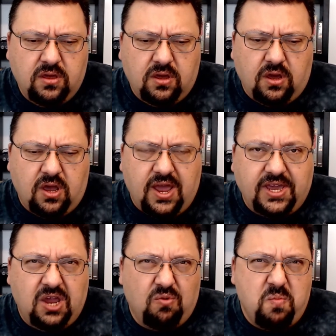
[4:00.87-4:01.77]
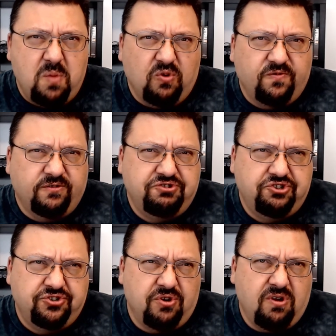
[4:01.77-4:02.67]
I can't remember for
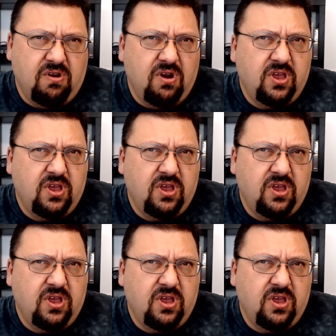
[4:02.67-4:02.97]
sure